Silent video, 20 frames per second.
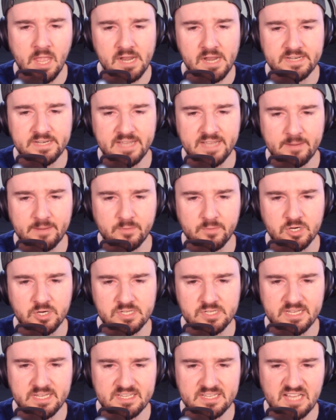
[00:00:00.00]
Detmers,
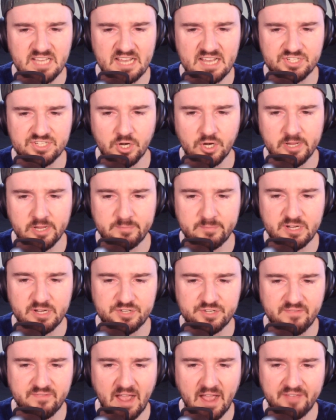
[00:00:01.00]
his last start, he pitched
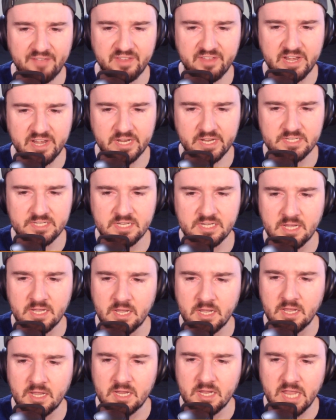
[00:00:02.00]
five innings,
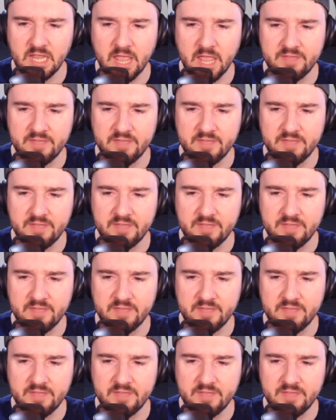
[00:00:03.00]
gave